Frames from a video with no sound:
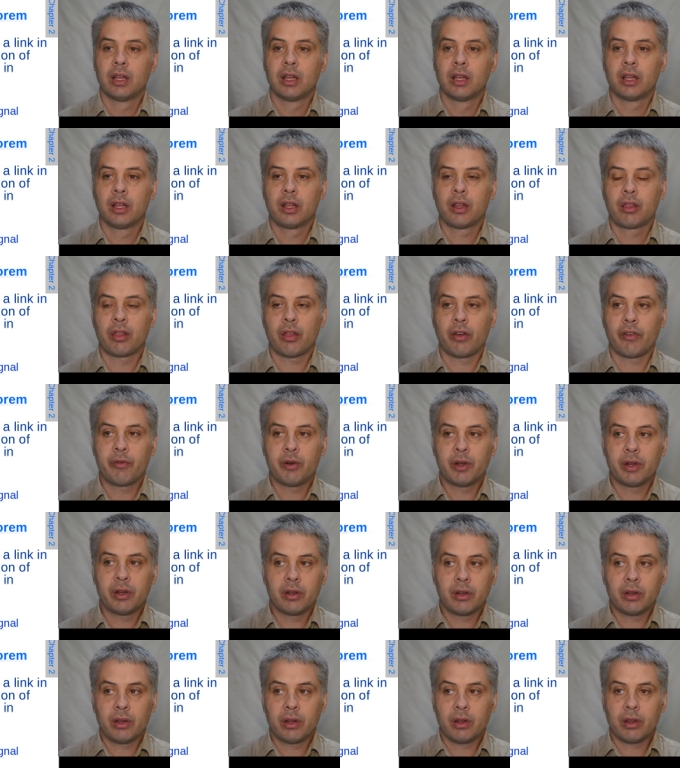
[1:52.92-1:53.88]
So if
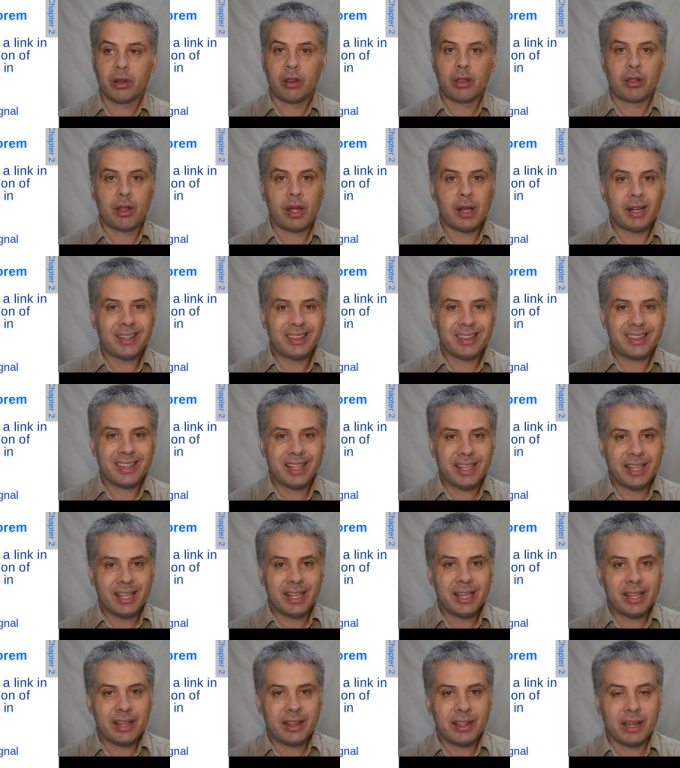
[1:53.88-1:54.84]
we start
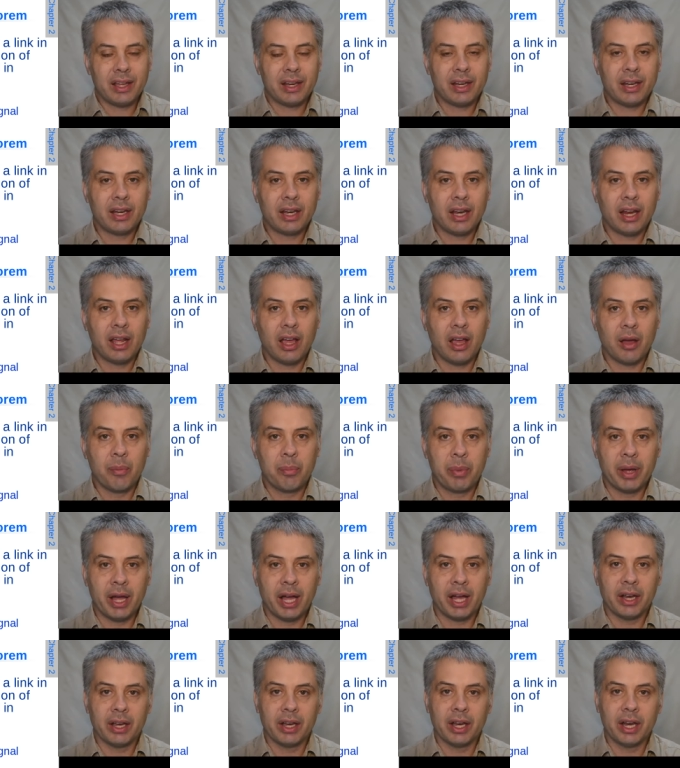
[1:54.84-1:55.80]
thinking then
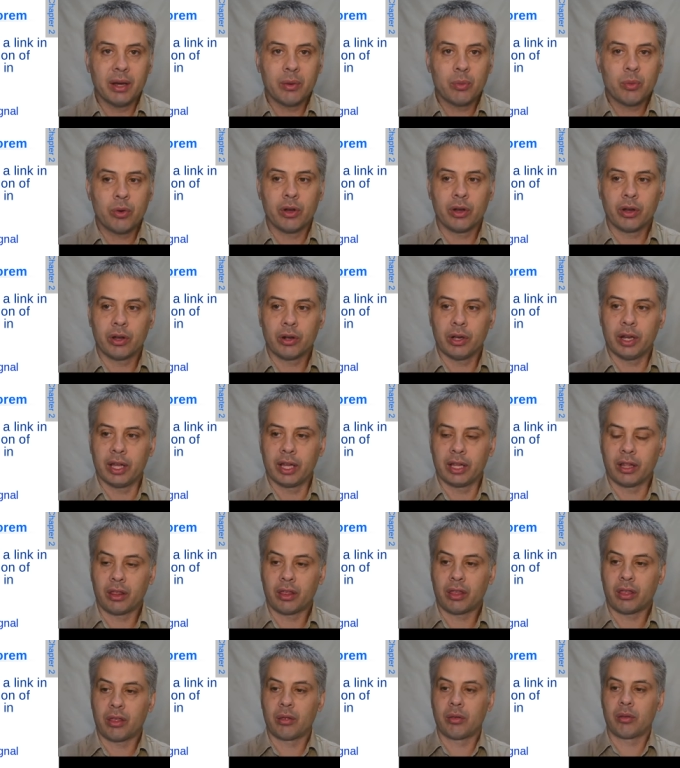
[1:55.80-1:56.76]
about network
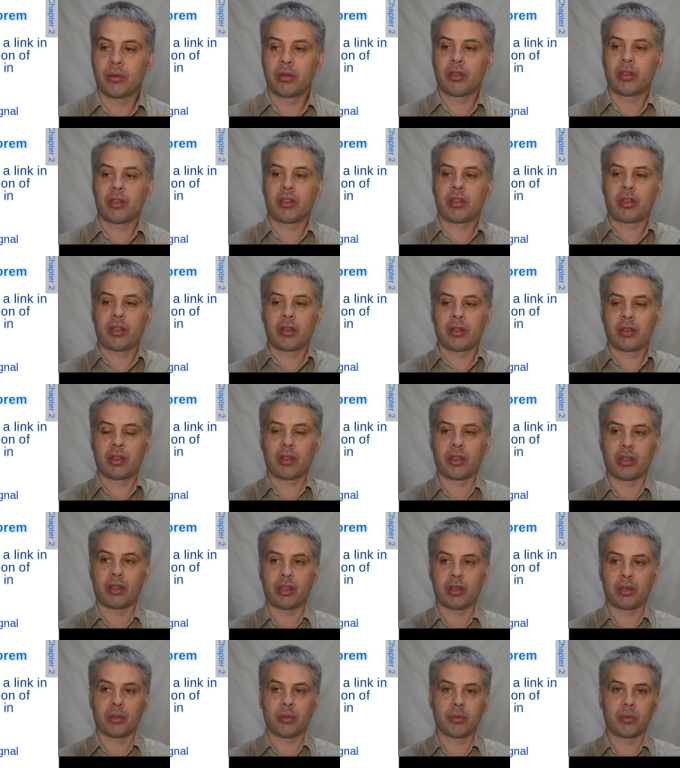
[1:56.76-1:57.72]
links, so
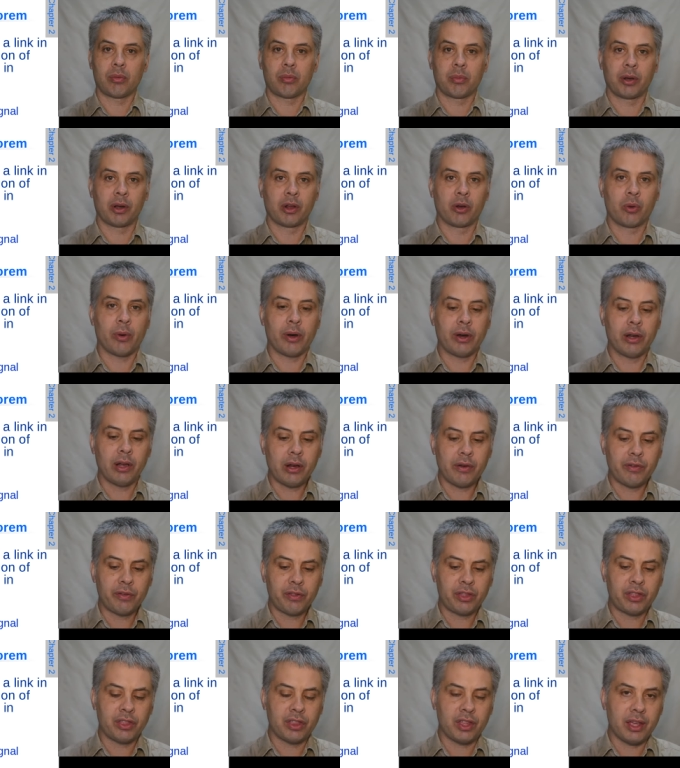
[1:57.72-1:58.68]
there's been quite a lot of
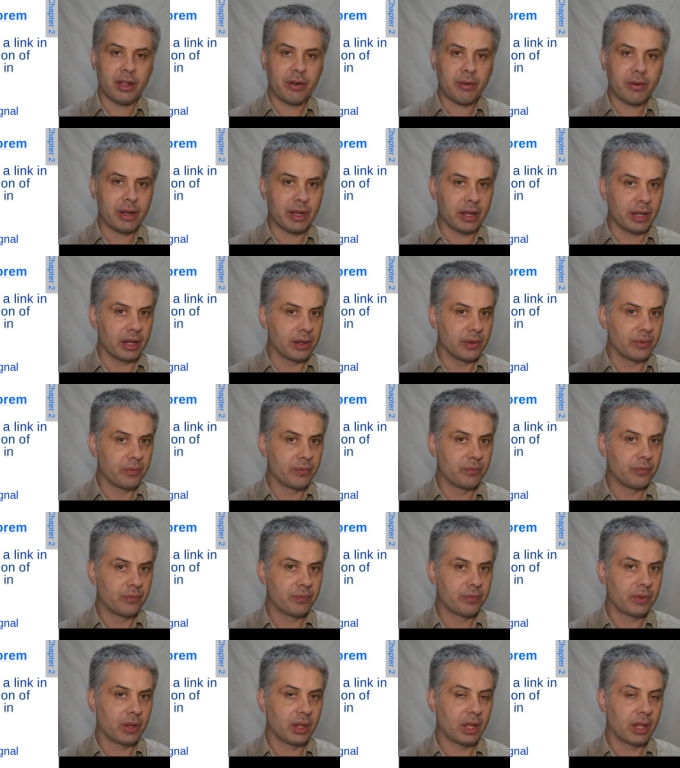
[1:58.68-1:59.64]
theory
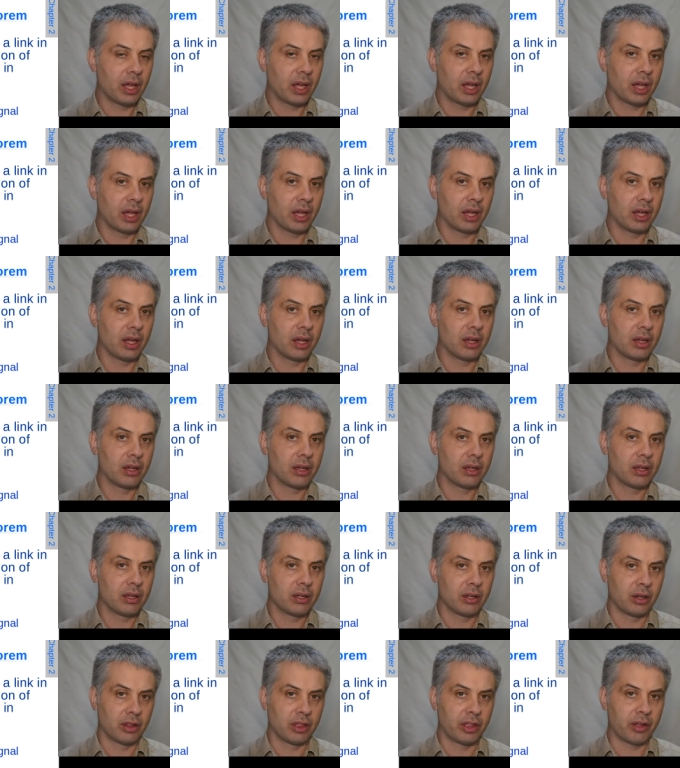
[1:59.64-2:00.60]
uh,
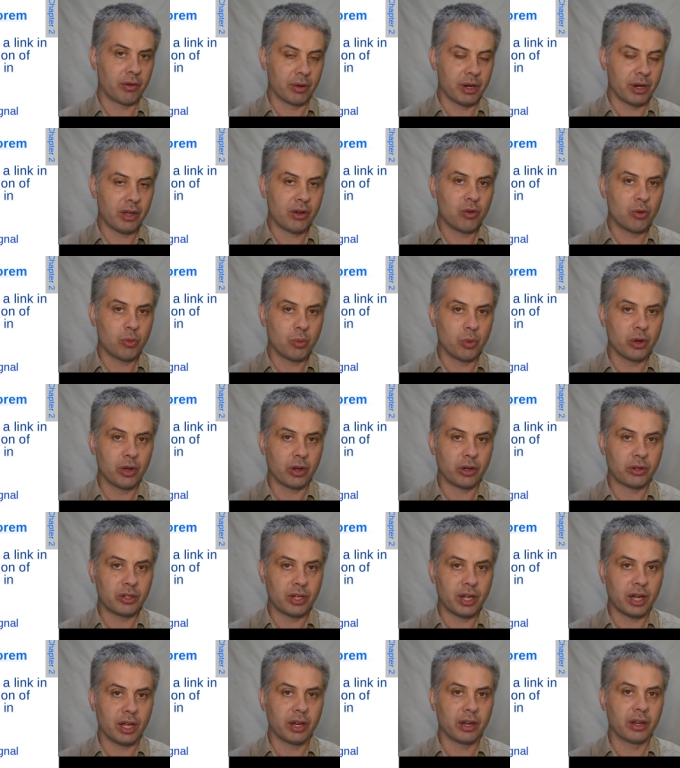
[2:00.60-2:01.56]
and theoretical work
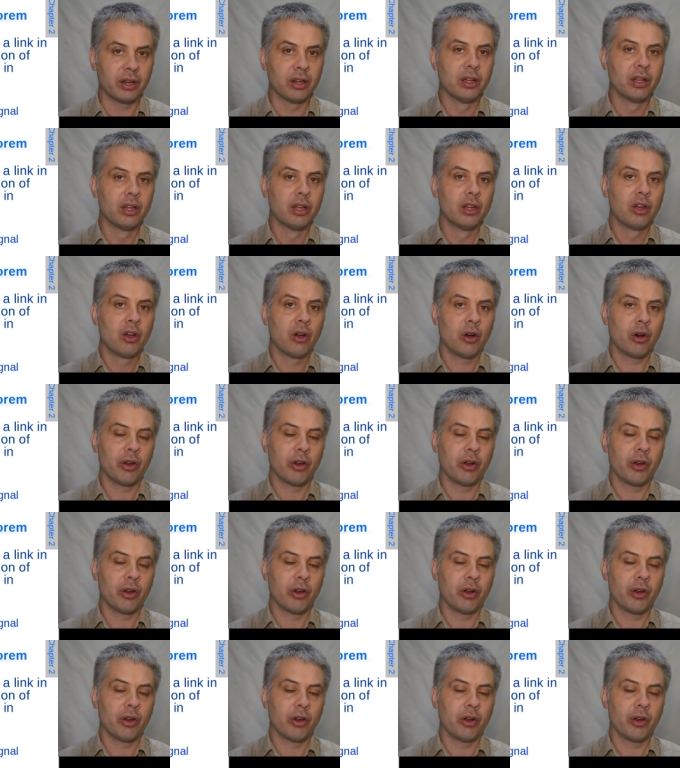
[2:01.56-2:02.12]
done on